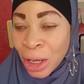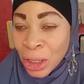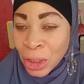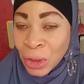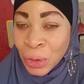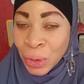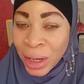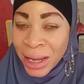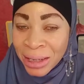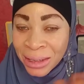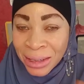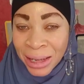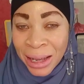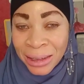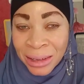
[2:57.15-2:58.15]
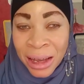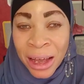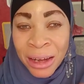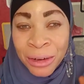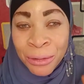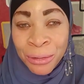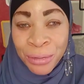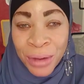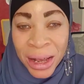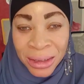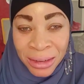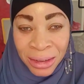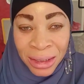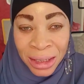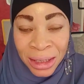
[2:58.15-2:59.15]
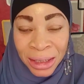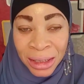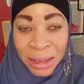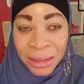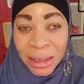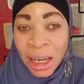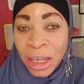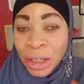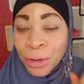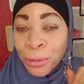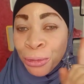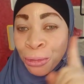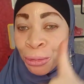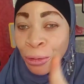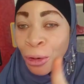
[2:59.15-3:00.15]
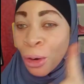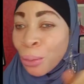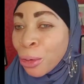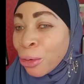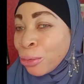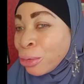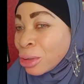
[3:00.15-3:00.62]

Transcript: So let's start. The first thing is the form of